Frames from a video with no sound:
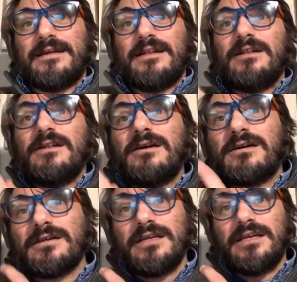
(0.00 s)

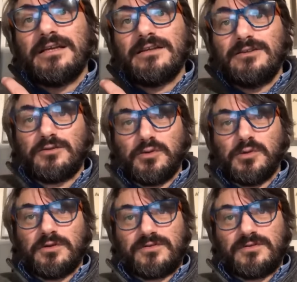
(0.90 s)
learning the
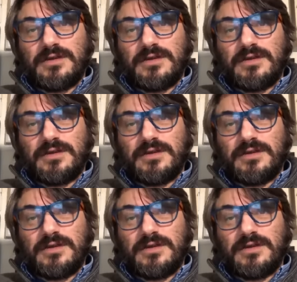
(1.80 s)
tools,